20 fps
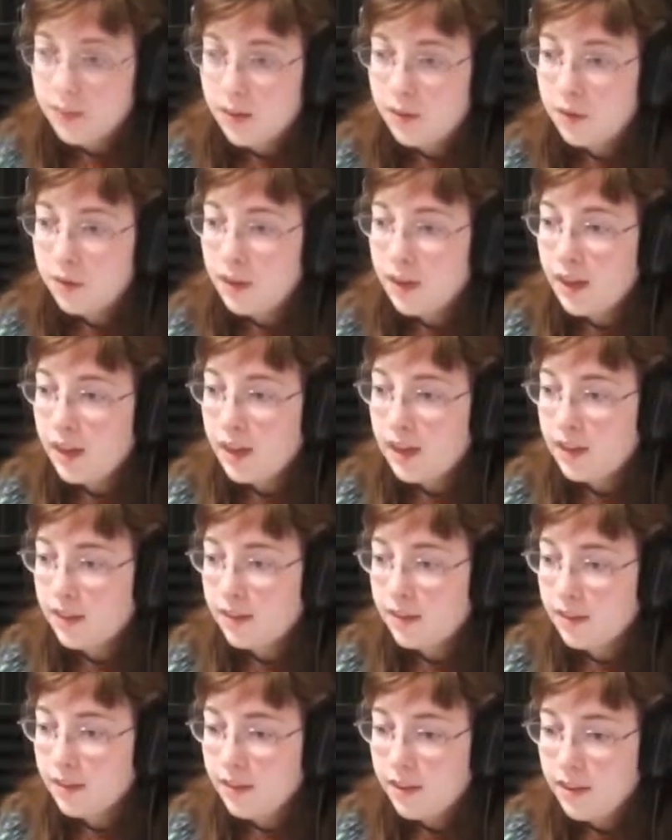Okay,
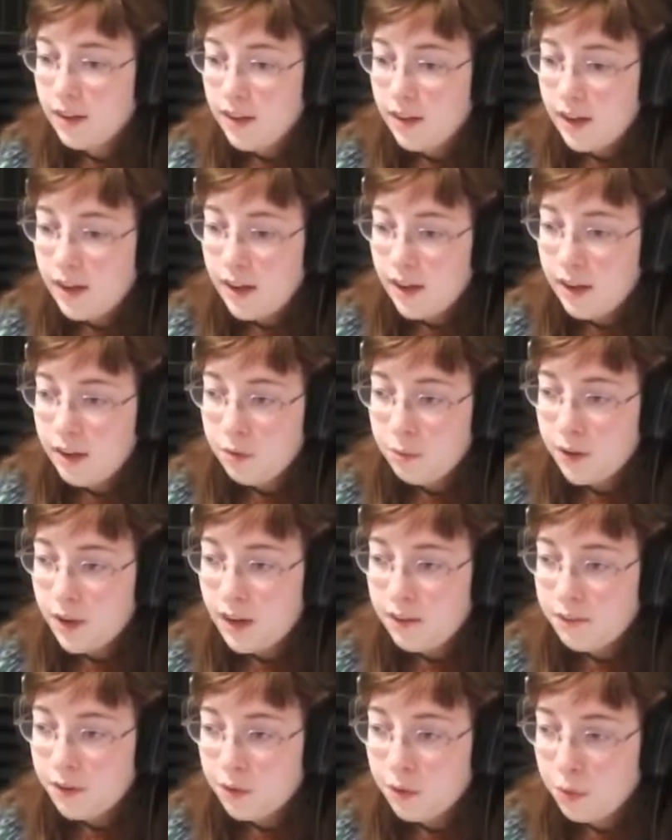and we
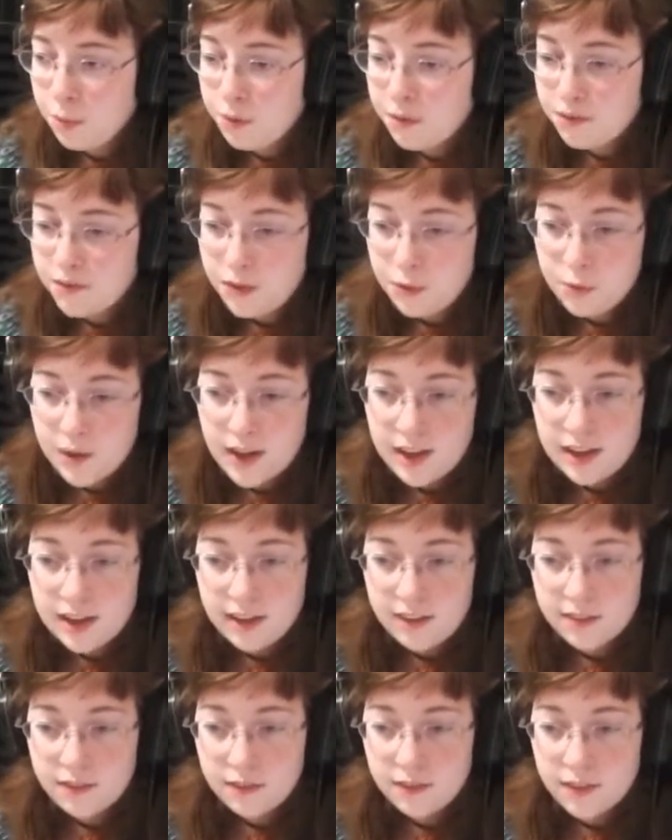have a group of new
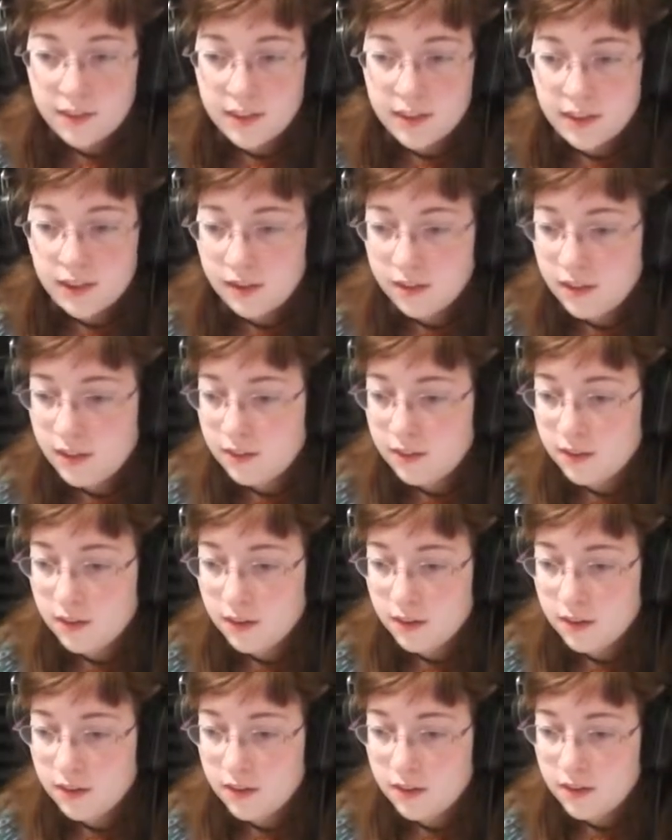allies over there. That's
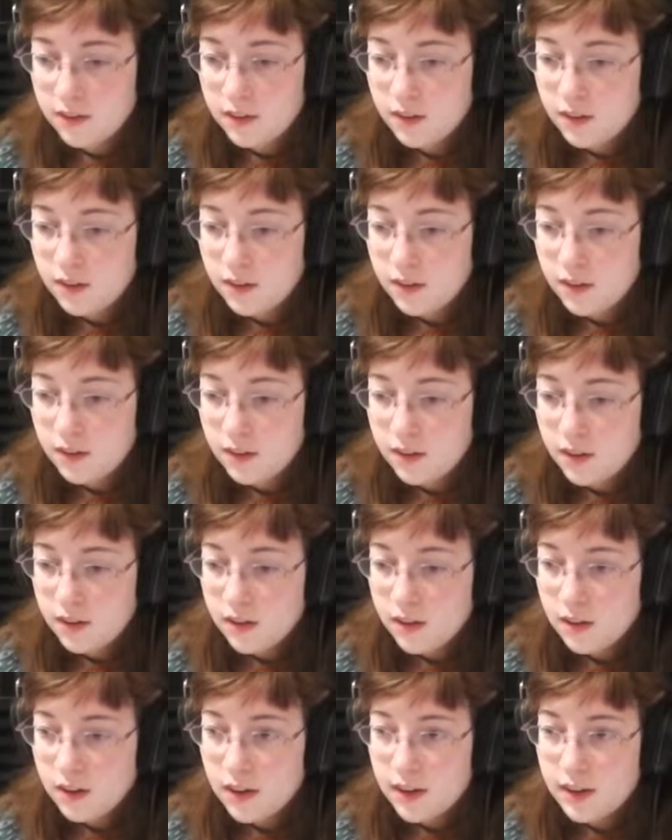good.
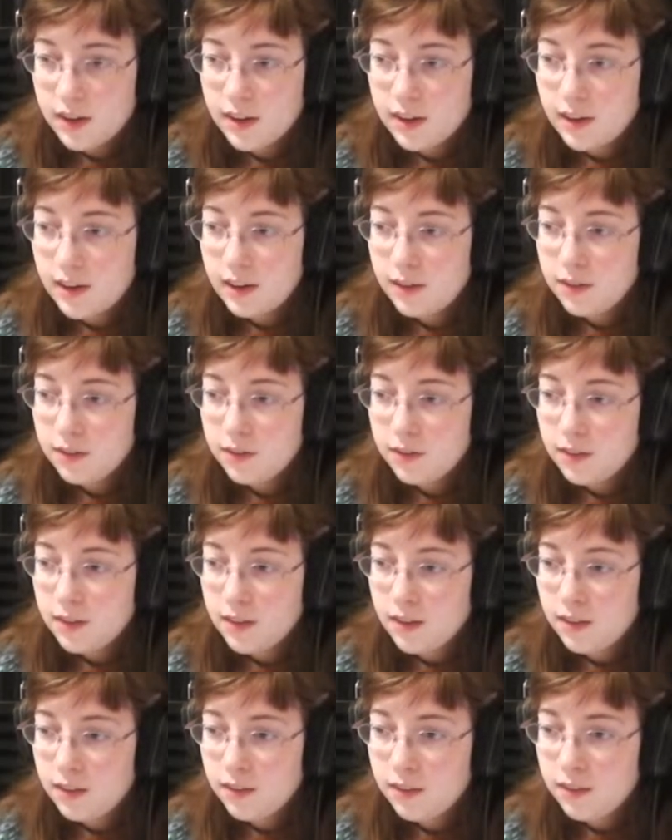Alright, and how's
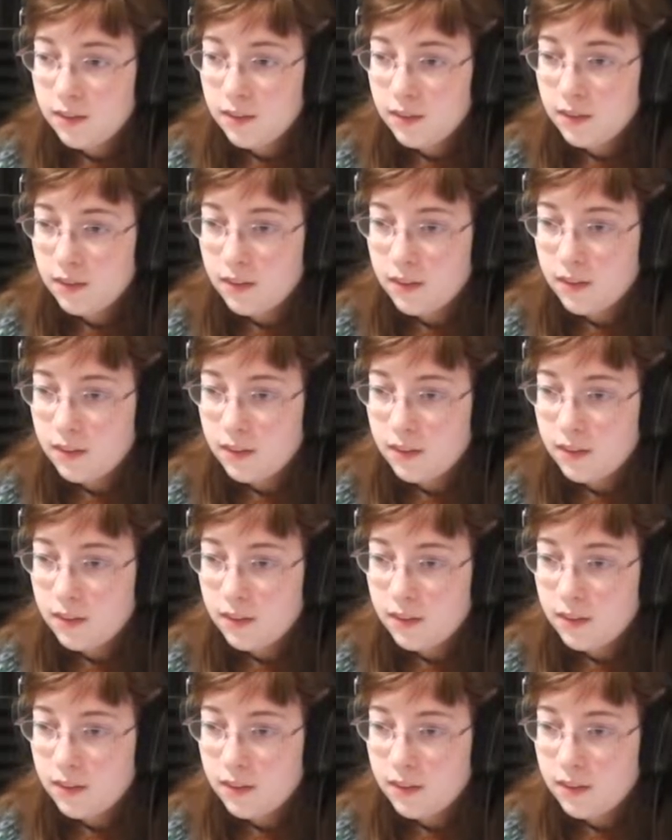this?